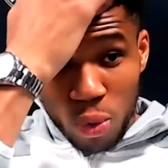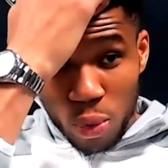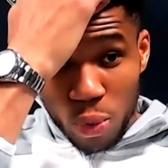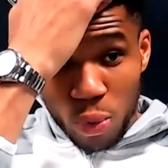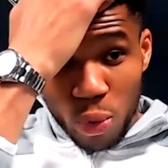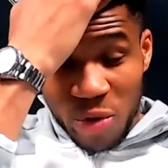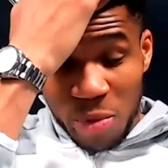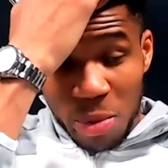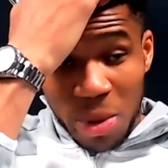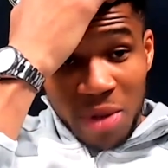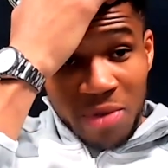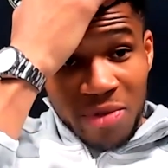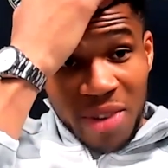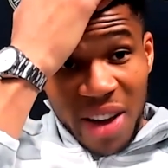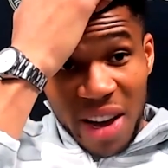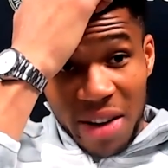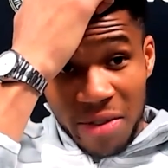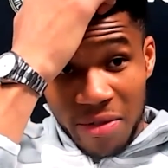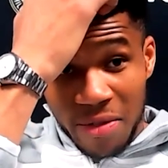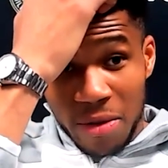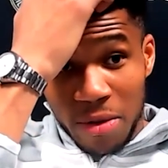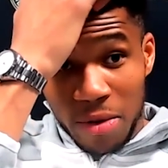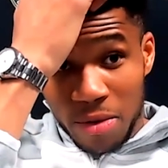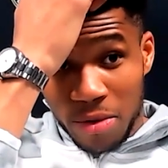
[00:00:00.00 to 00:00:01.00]
been
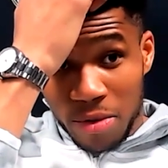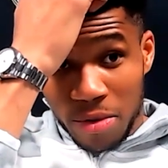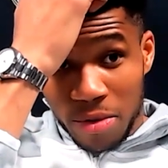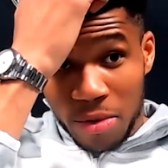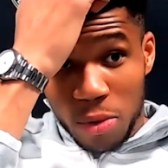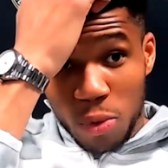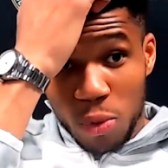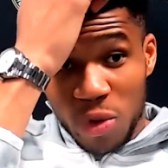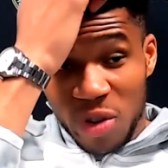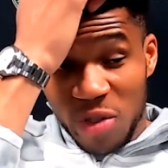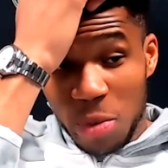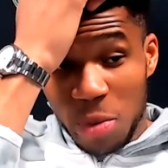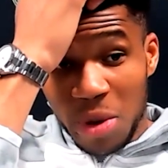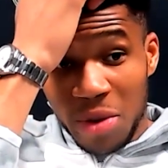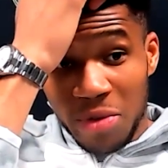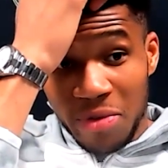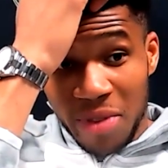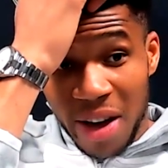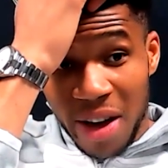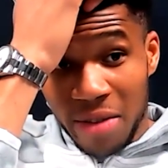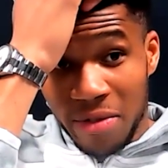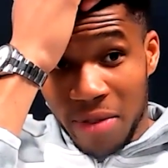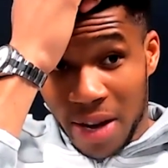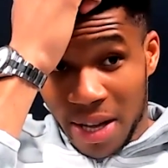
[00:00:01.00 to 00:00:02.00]
500
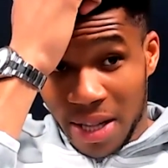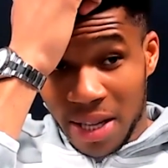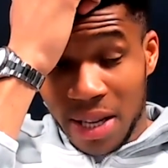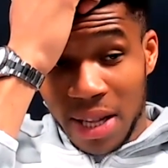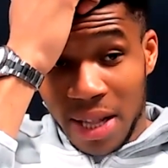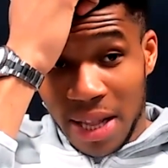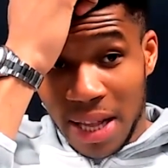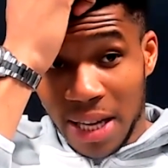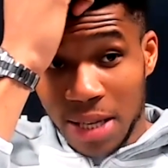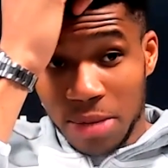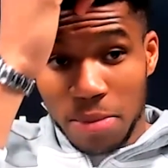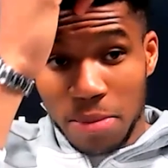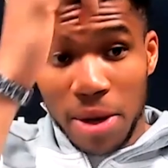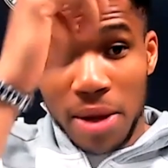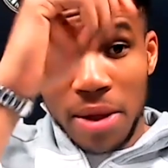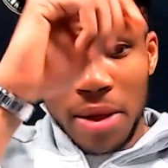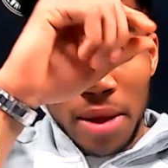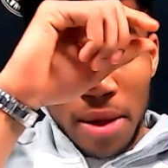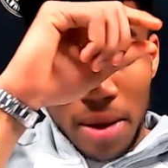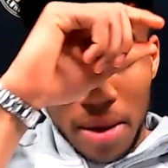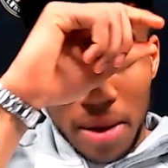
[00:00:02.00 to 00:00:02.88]
last month?